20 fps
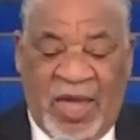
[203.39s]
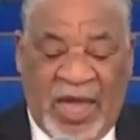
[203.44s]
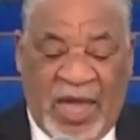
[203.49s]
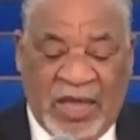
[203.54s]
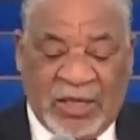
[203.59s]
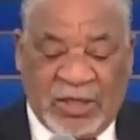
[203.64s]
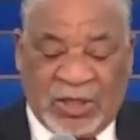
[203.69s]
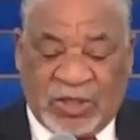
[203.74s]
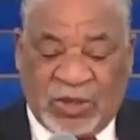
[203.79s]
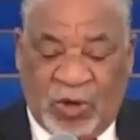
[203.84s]

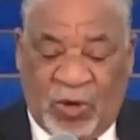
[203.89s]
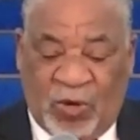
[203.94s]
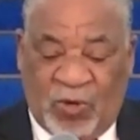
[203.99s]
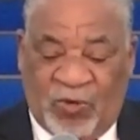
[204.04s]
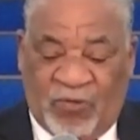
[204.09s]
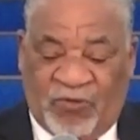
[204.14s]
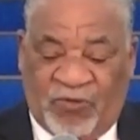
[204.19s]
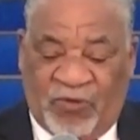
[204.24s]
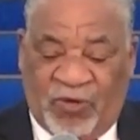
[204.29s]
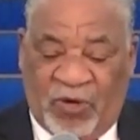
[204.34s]
And
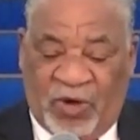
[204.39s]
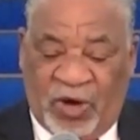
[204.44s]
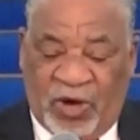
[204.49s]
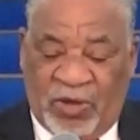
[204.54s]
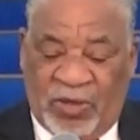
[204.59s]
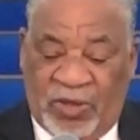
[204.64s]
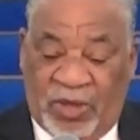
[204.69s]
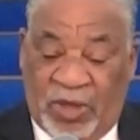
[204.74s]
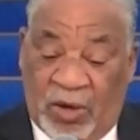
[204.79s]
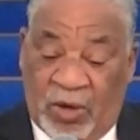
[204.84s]
so
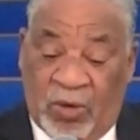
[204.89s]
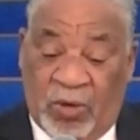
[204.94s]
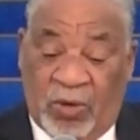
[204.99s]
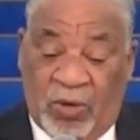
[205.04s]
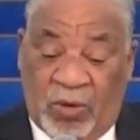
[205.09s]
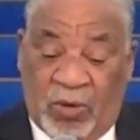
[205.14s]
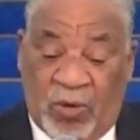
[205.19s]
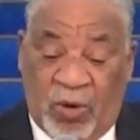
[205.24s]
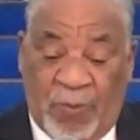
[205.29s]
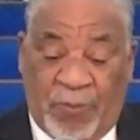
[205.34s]
for
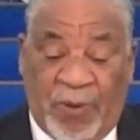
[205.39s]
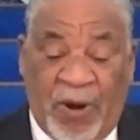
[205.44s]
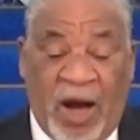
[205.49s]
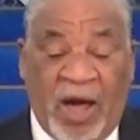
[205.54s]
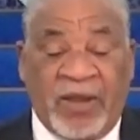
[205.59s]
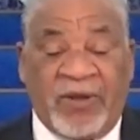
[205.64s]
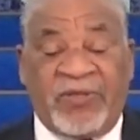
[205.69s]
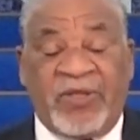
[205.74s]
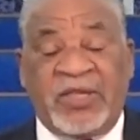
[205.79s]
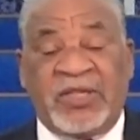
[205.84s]
you who are
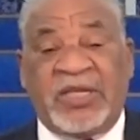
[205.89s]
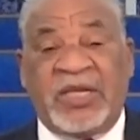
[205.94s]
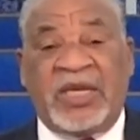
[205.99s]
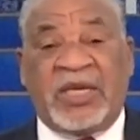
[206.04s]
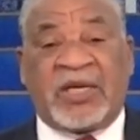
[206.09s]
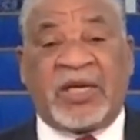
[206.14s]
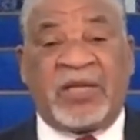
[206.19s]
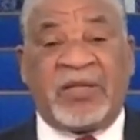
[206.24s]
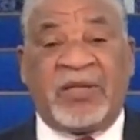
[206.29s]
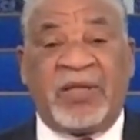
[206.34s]
part of the
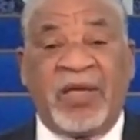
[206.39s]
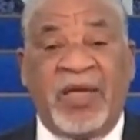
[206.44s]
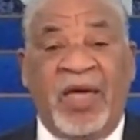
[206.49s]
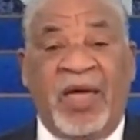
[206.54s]
Deacon